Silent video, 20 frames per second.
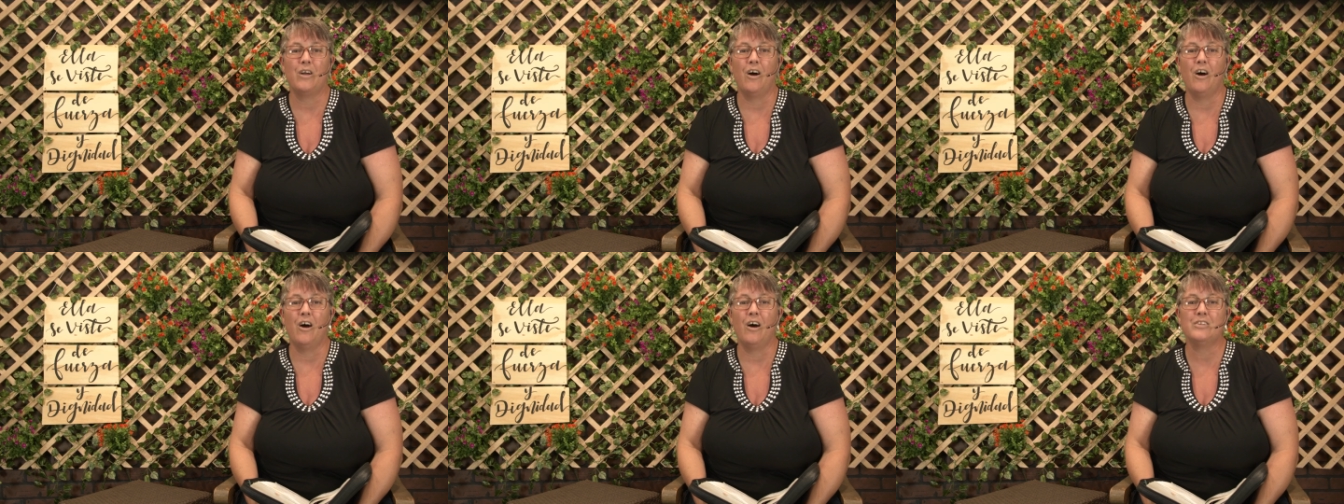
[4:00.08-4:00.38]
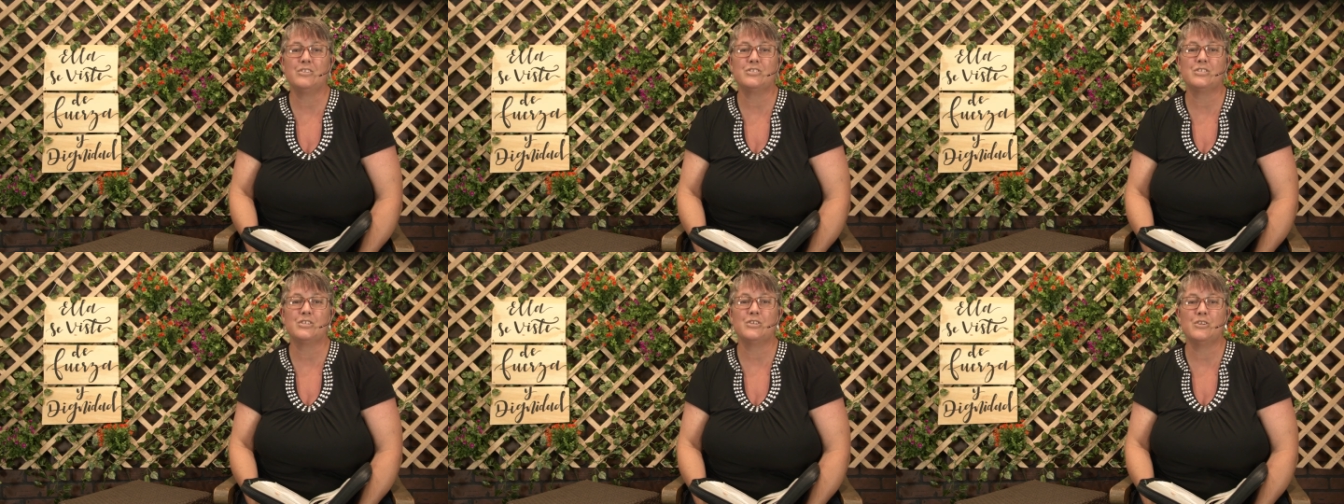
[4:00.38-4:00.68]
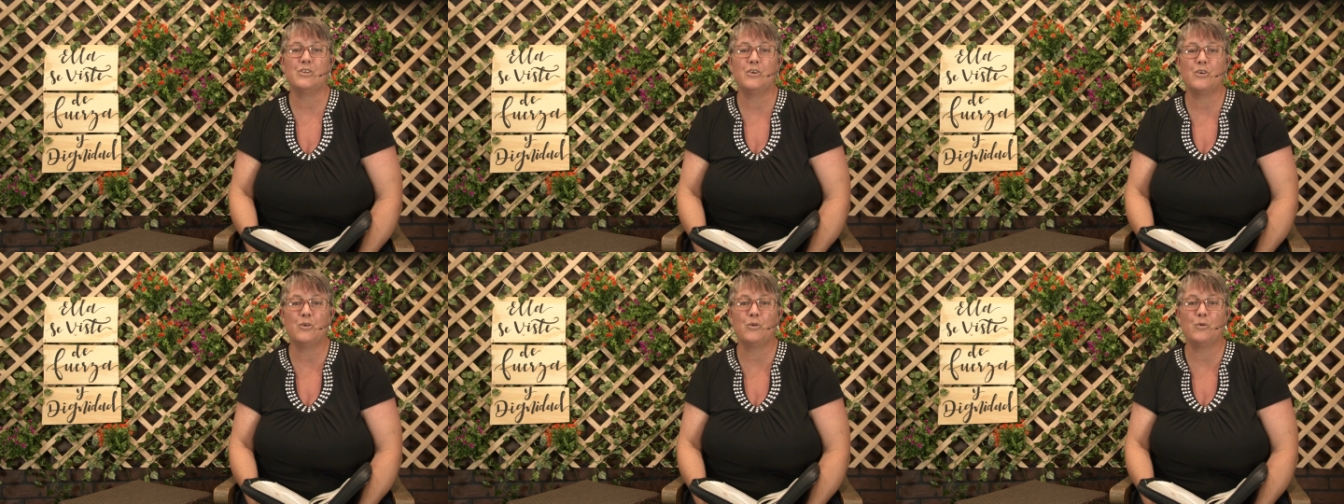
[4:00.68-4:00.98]
ought to
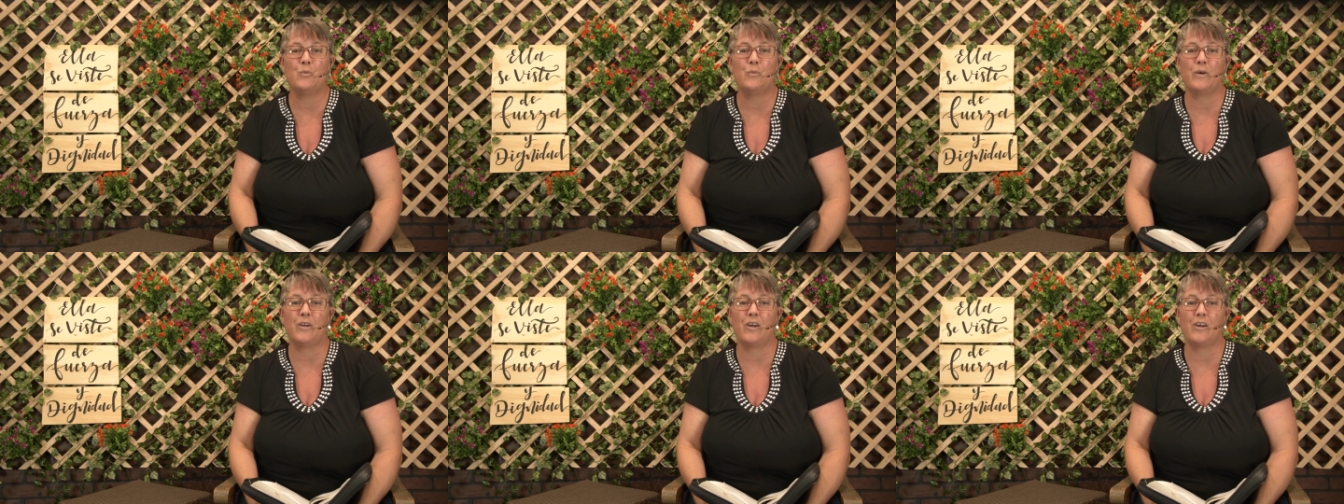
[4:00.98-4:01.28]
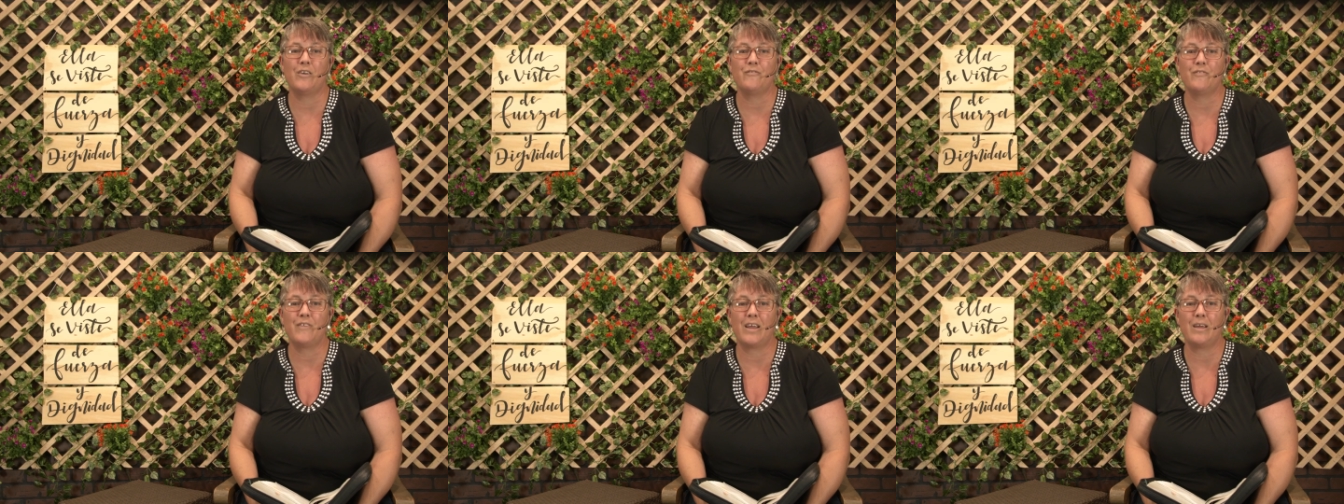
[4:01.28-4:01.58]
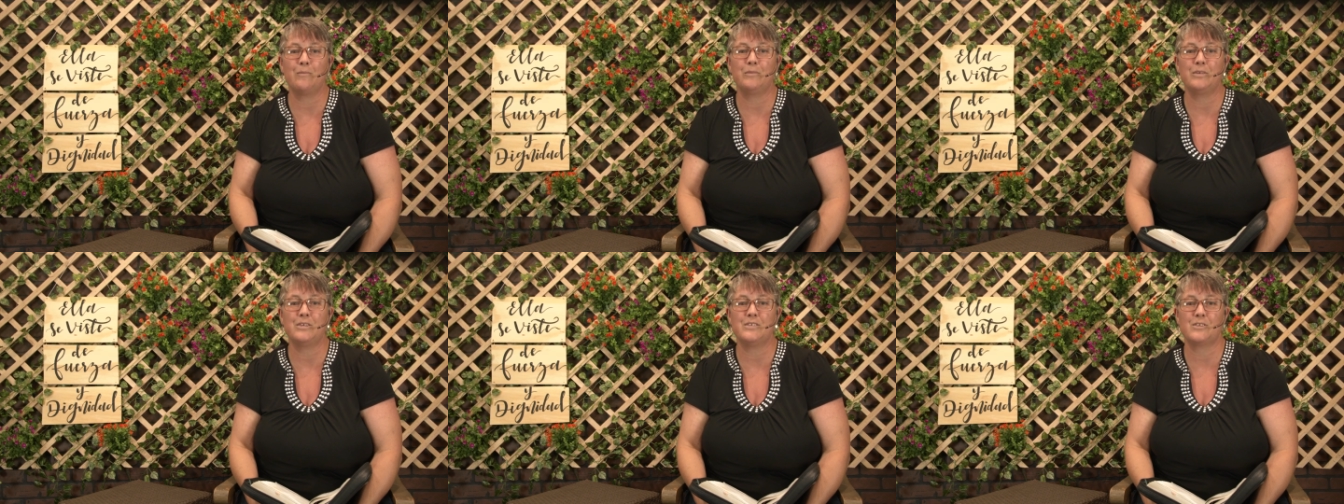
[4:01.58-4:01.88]
know what our
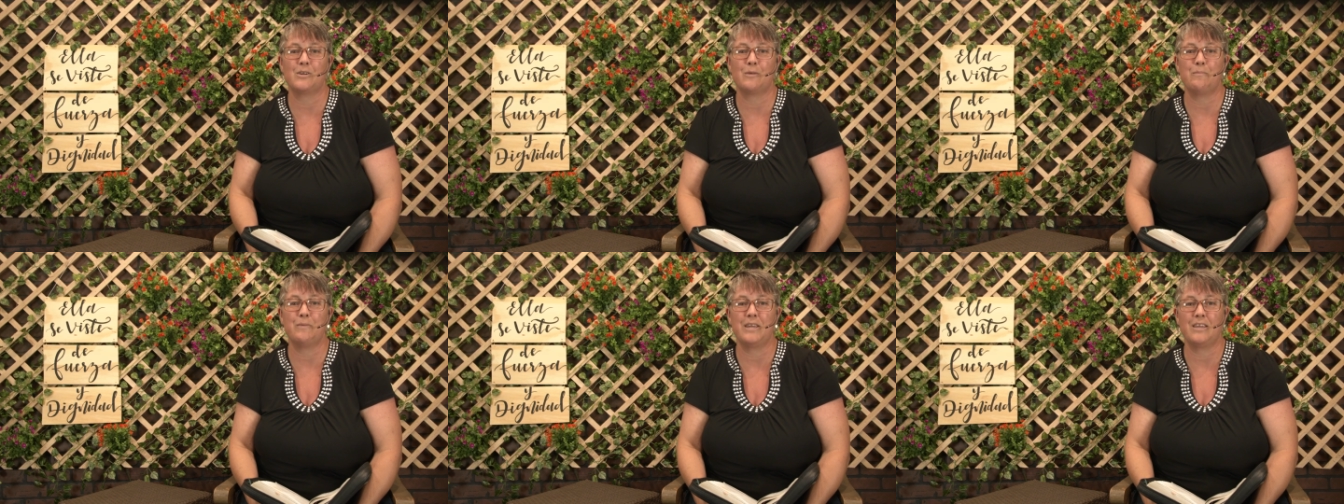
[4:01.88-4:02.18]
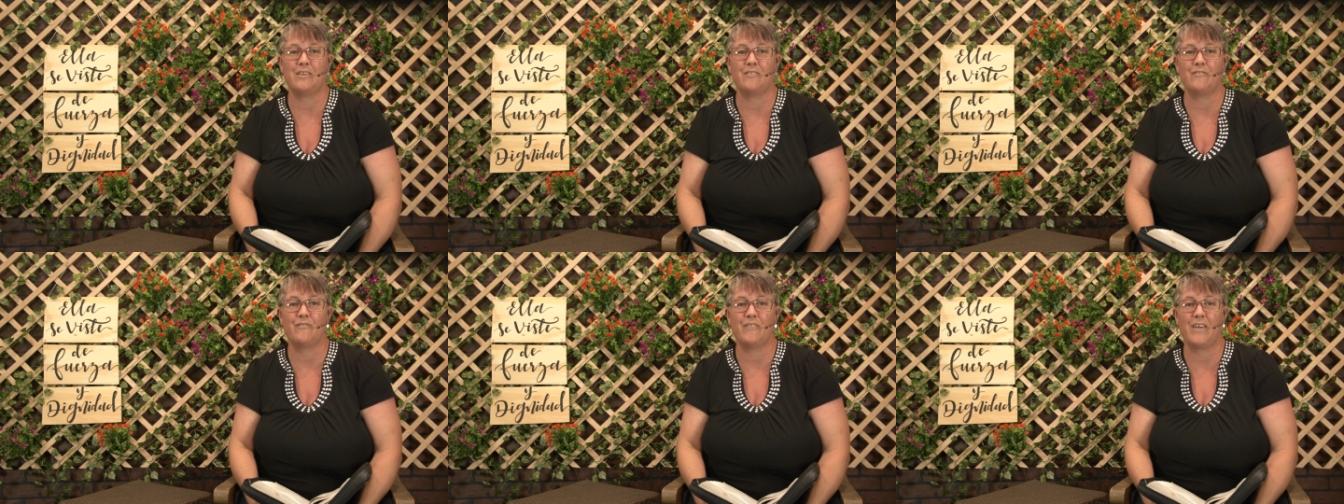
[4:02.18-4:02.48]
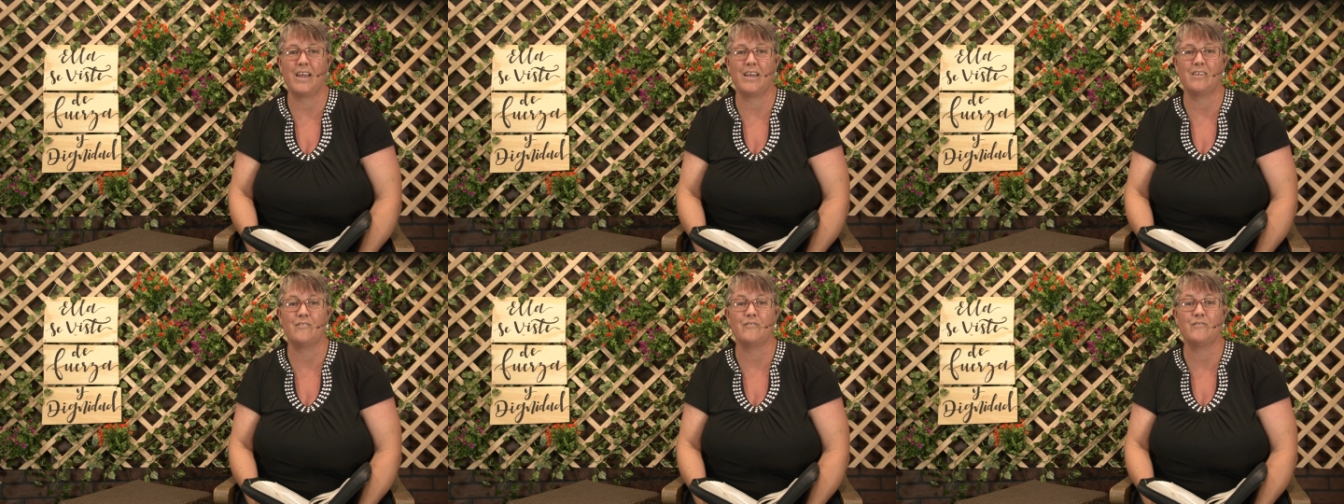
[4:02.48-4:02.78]
families are being
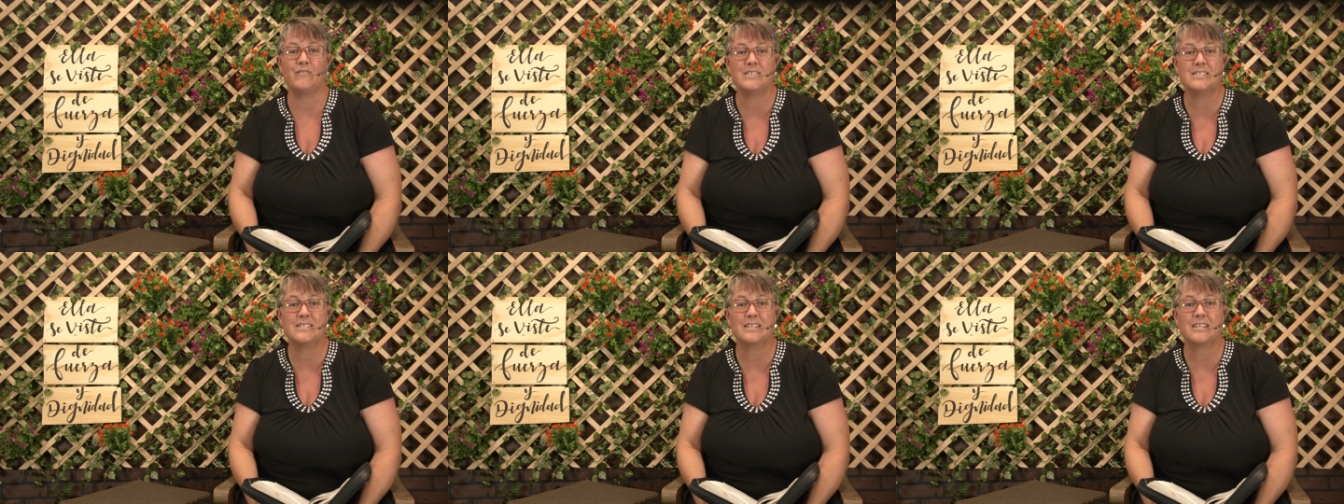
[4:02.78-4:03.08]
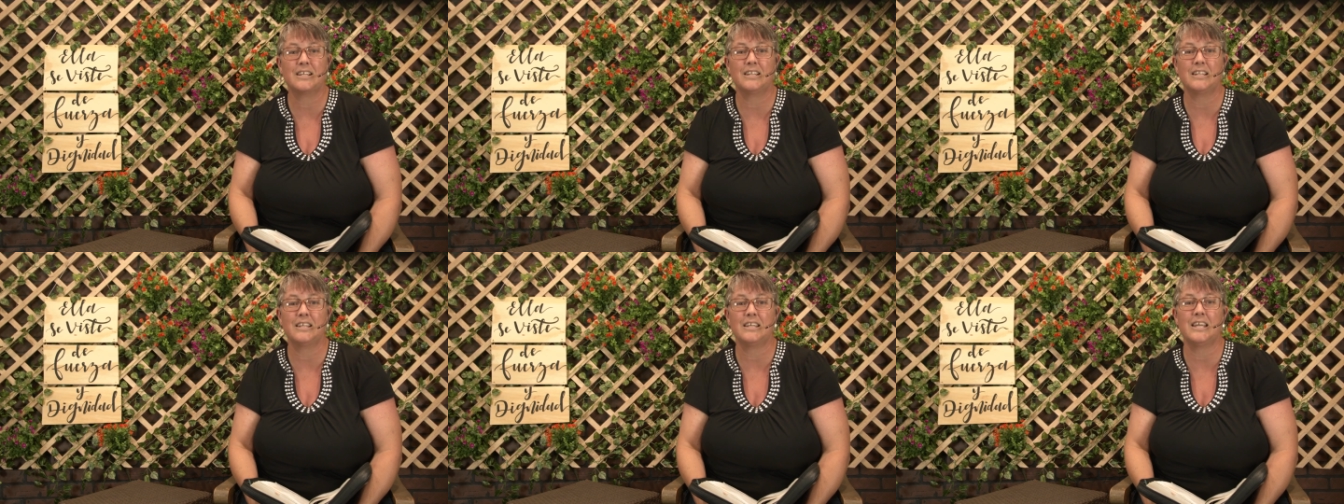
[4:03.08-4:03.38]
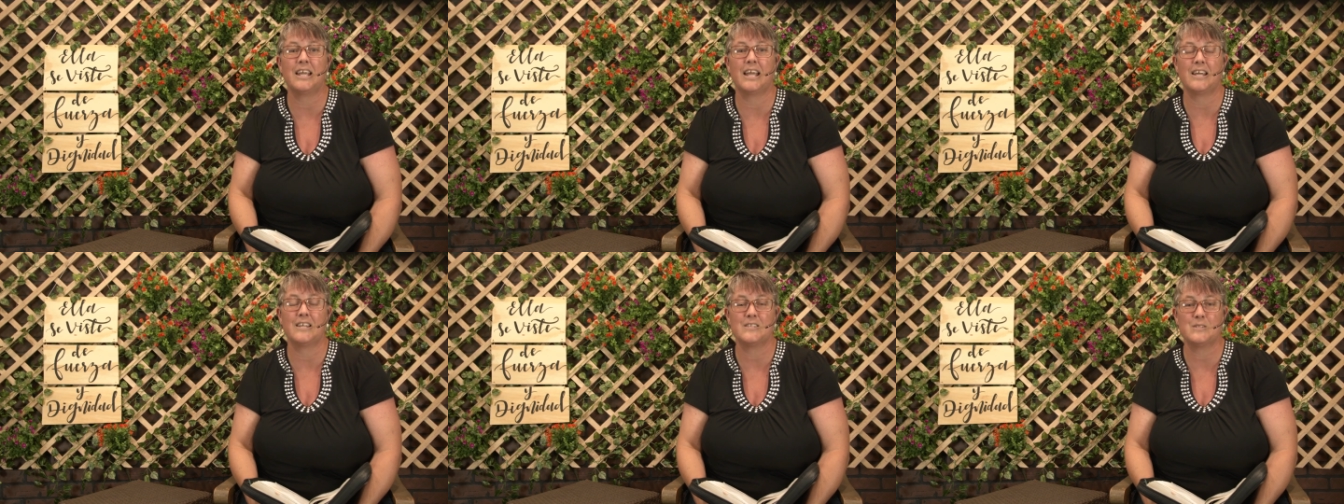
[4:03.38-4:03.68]
fed,
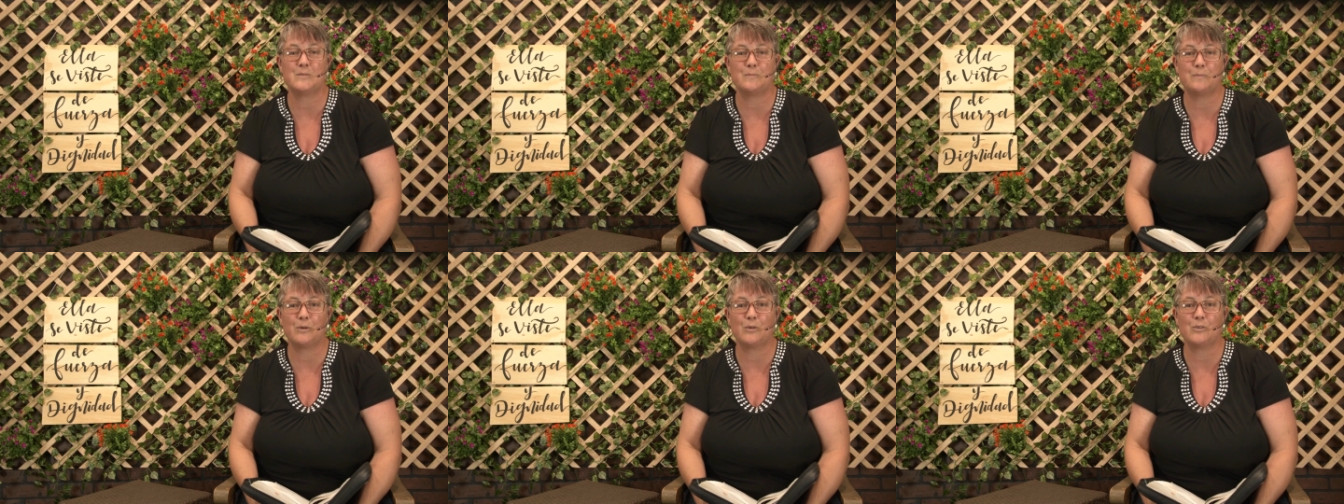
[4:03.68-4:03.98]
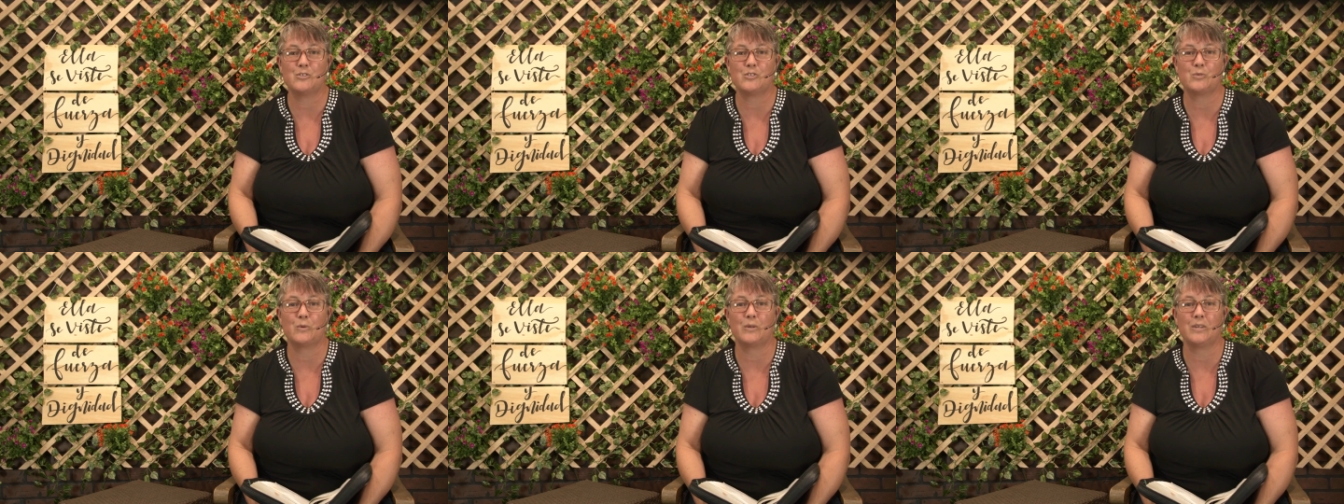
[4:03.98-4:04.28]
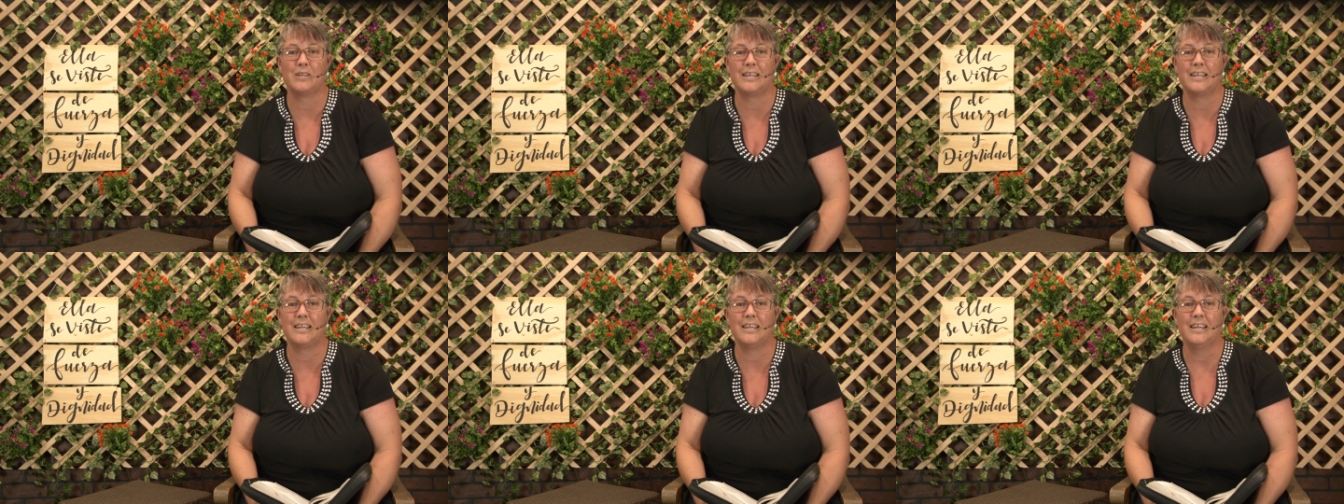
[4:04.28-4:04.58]
physically and
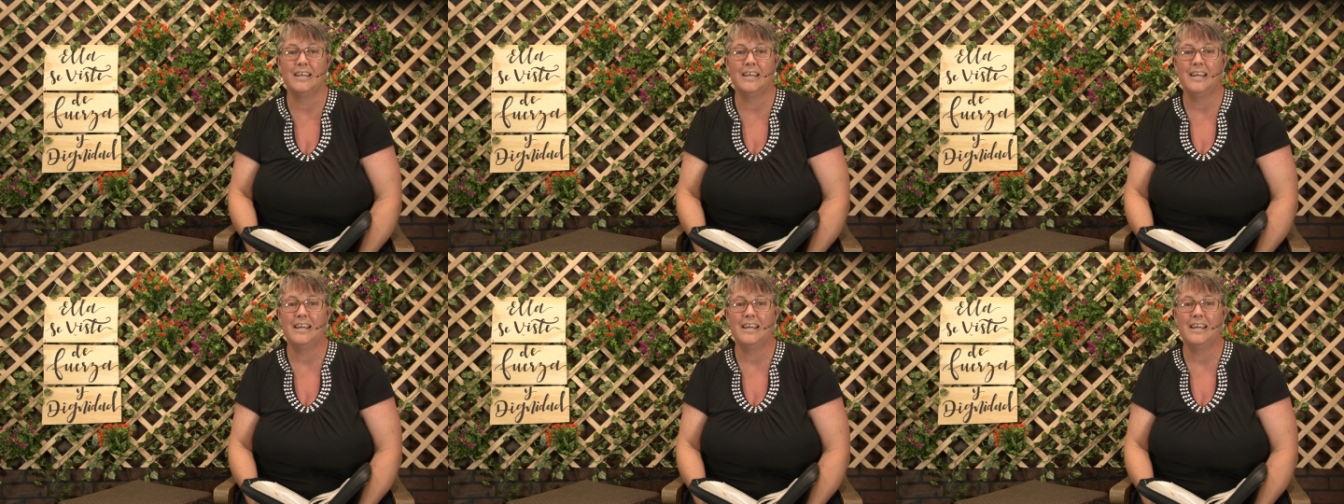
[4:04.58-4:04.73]
spiritually.